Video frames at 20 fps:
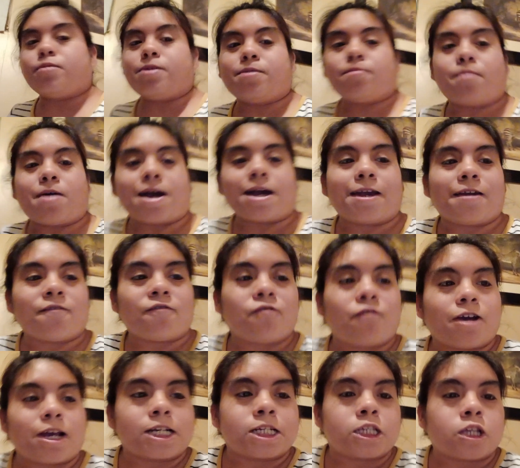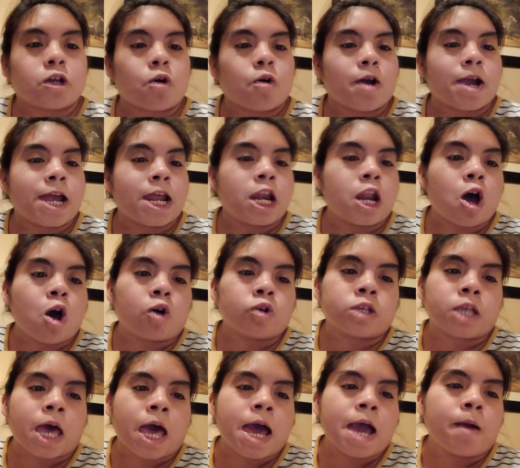be back in in a long
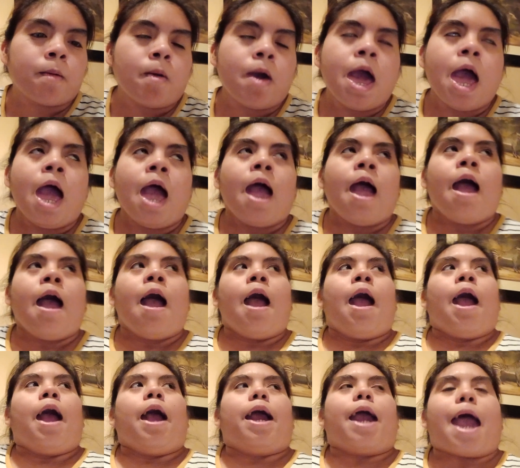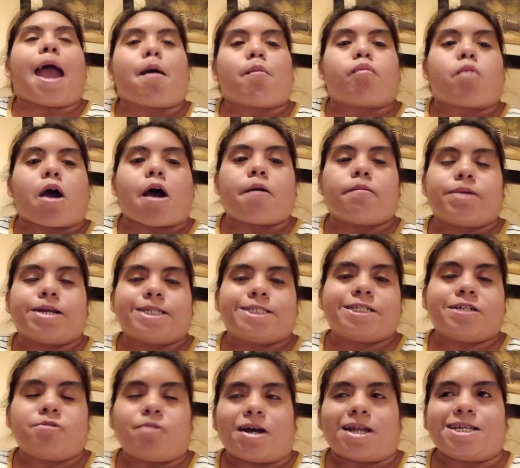time. Can't promise
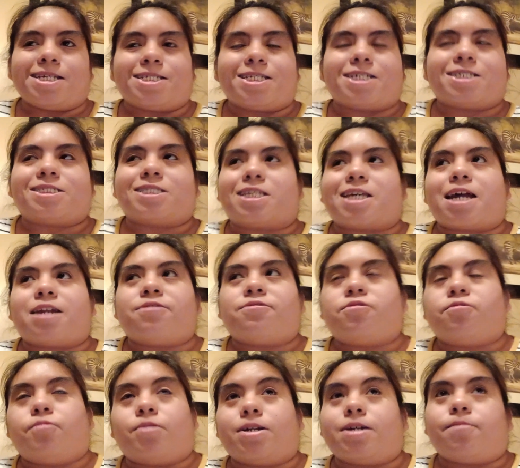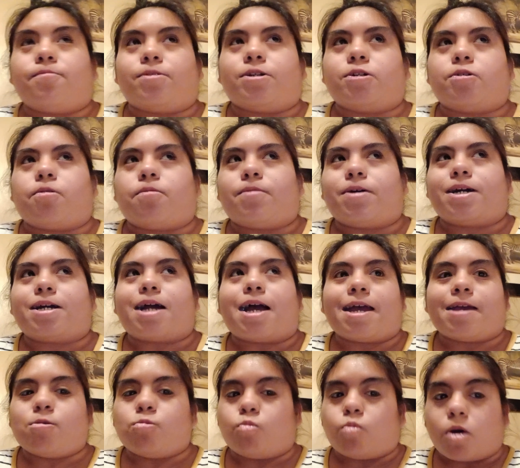you anything because I don't know when I'm gonna go back.
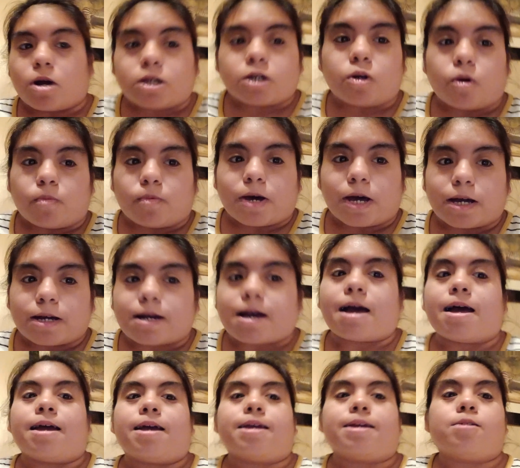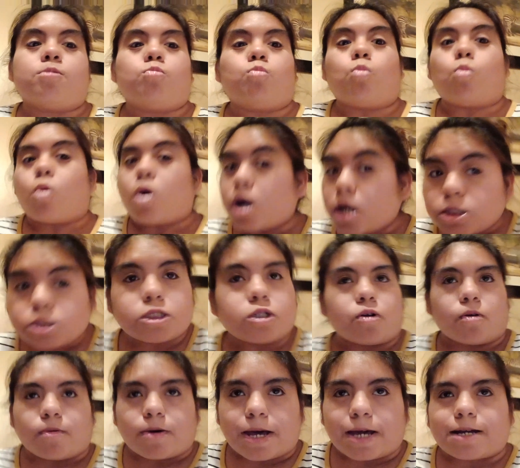I wanna go back. I want to
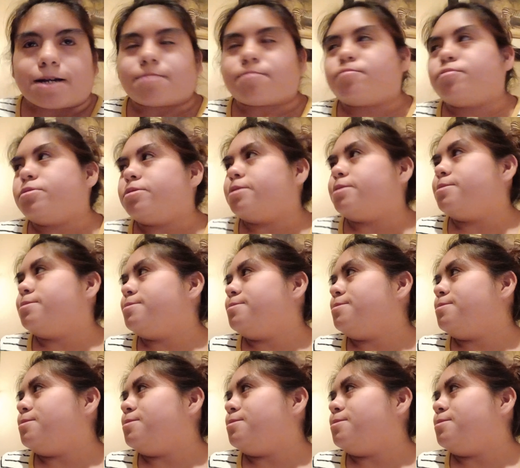go back, but